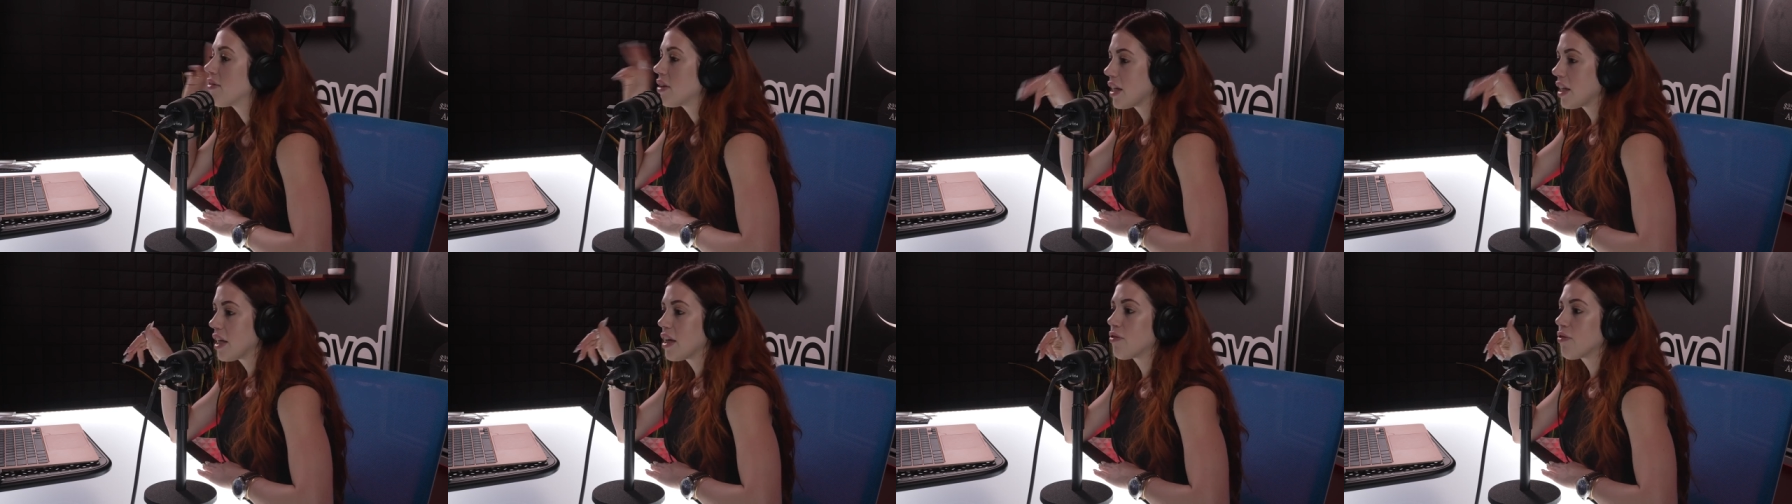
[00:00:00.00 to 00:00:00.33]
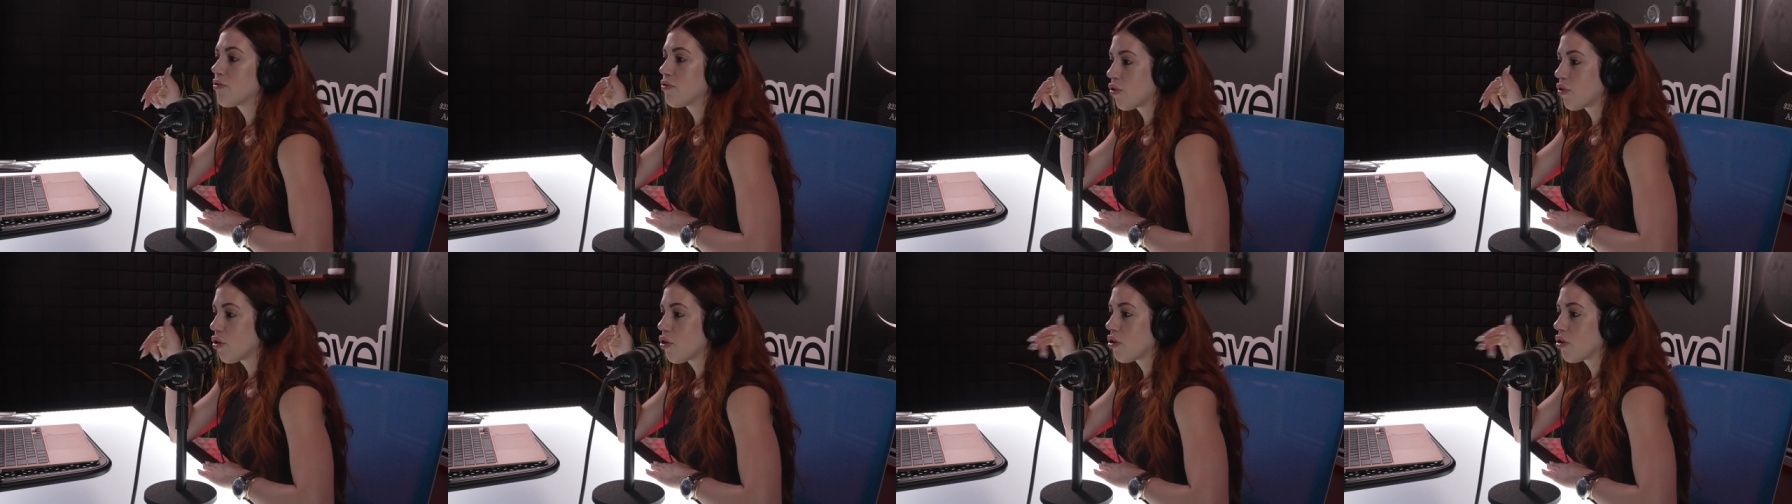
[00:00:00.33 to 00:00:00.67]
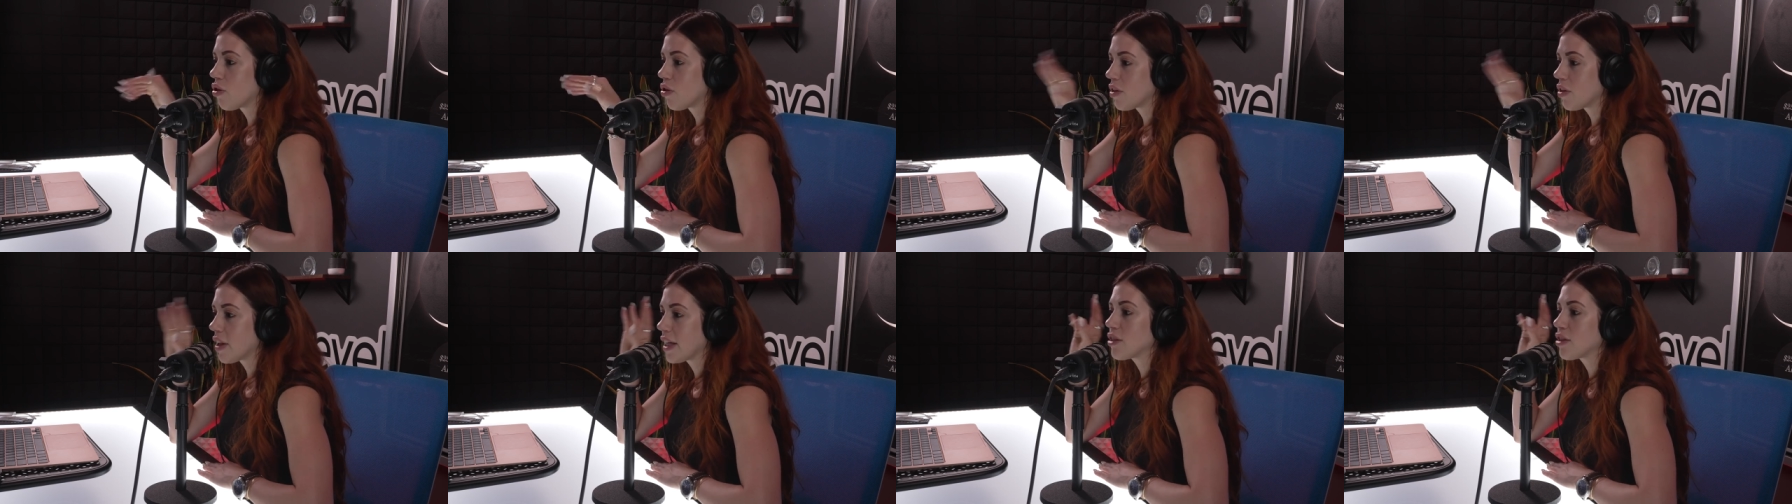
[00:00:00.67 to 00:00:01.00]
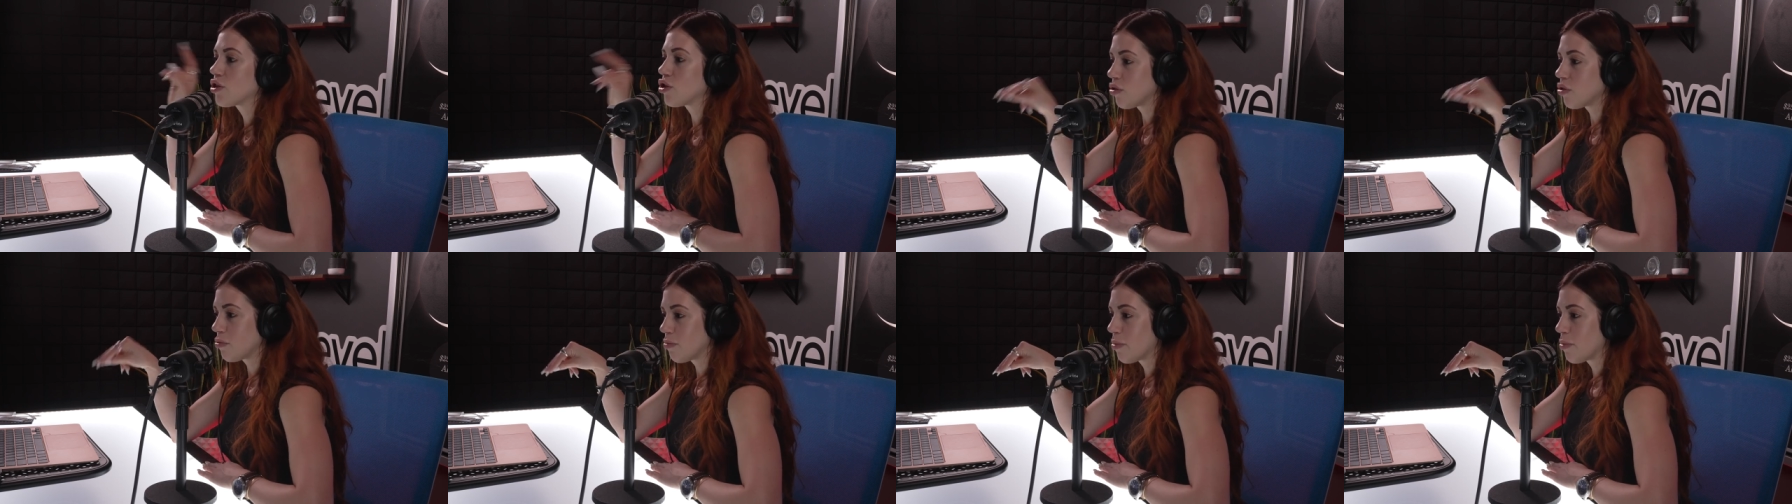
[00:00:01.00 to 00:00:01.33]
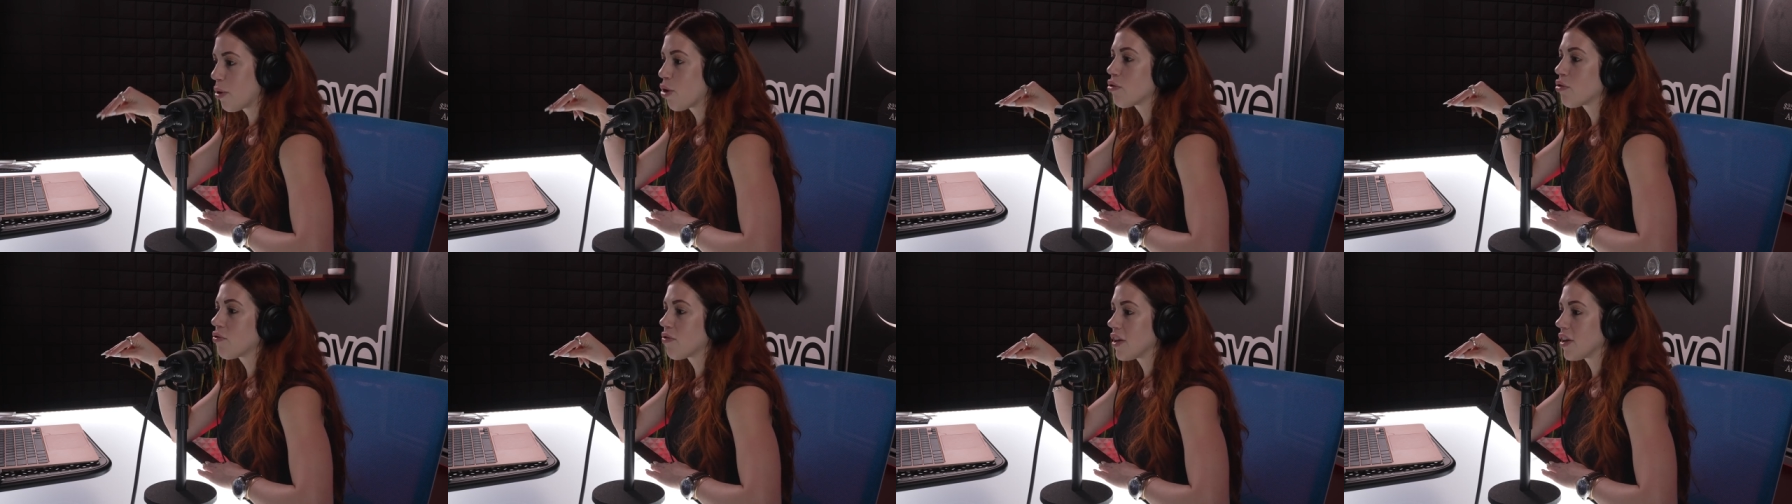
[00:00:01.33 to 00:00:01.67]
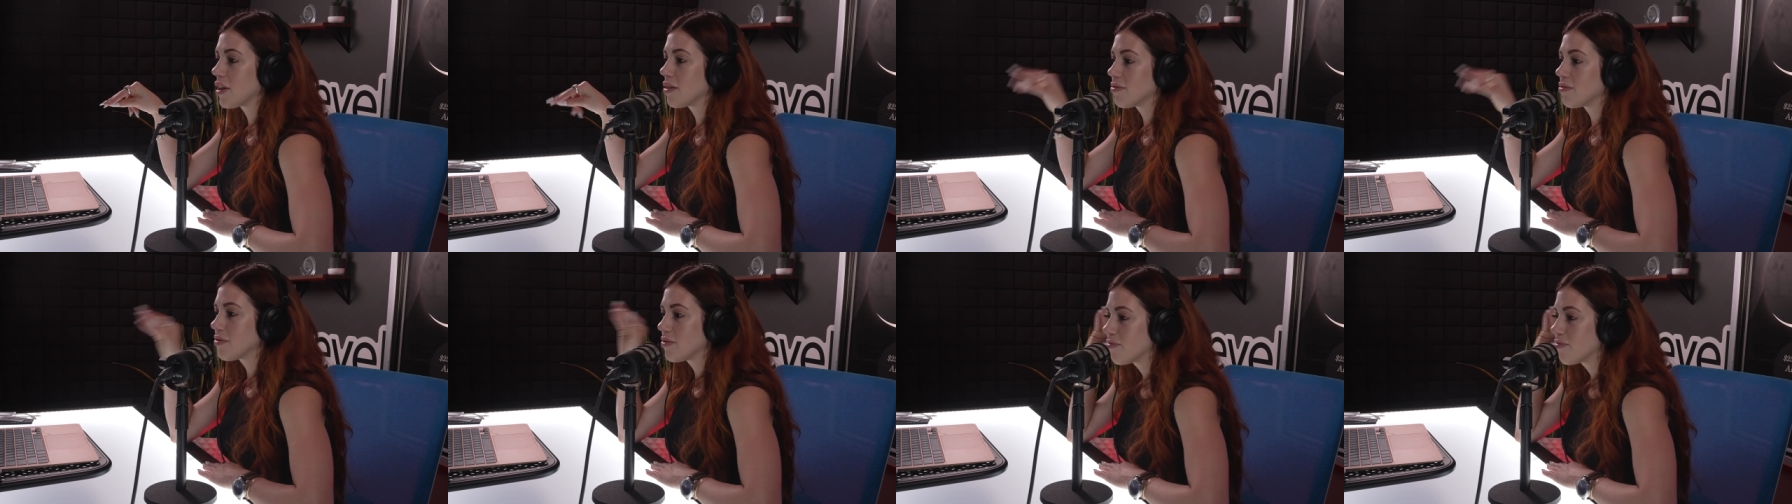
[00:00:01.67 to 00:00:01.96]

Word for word: in full, like to both feet